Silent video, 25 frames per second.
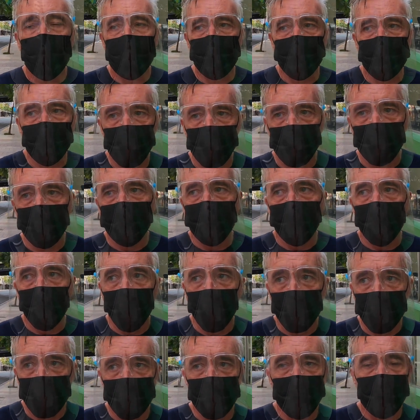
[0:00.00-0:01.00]
April the
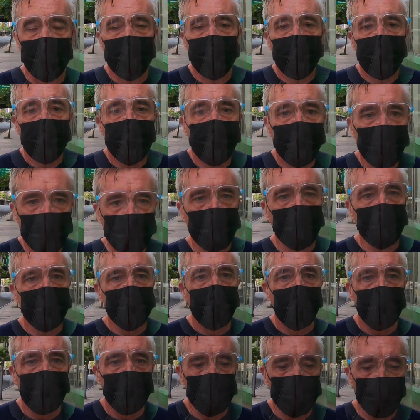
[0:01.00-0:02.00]
4th whether or
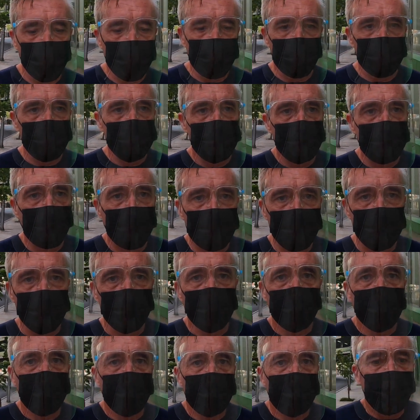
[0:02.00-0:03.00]
not it's been extended.
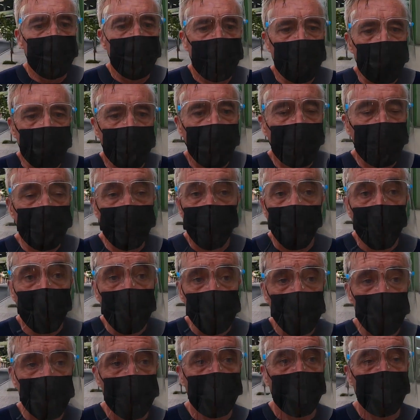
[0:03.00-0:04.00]

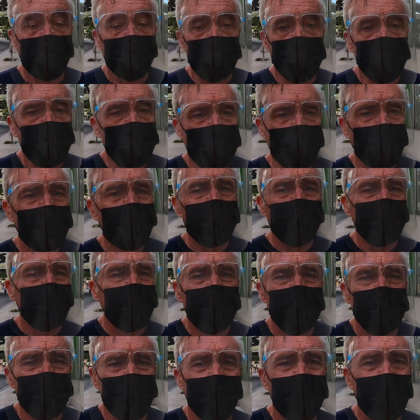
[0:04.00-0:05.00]
Unfortunately, I just can't
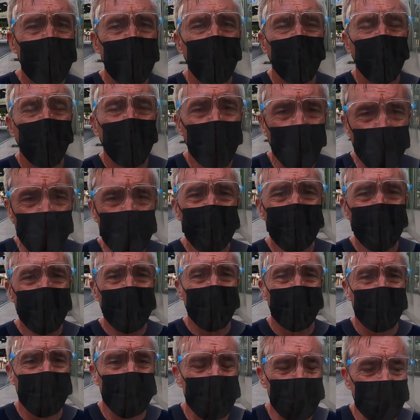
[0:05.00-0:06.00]
imagine how it won't
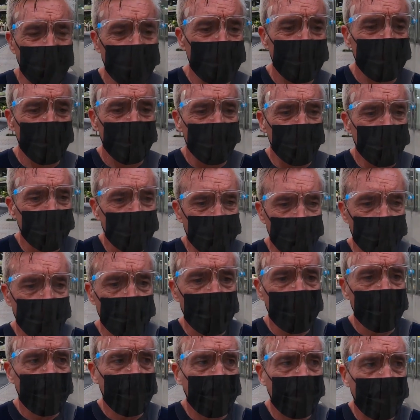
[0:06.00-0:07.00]
be extended.
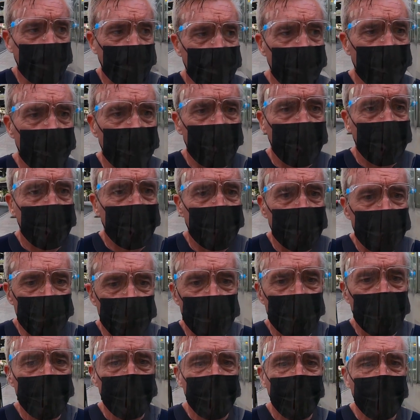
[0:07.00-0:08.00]
It's
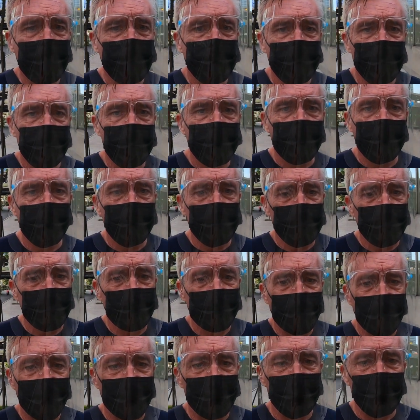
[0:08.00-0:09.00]
going to be interesting to
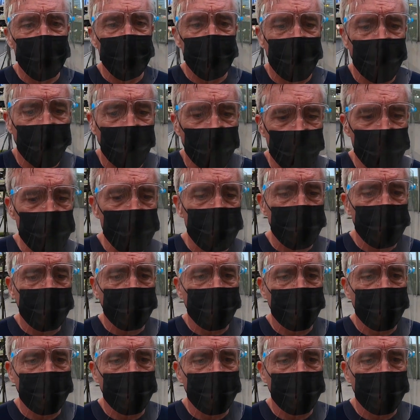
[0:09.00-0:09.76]
see how this goes.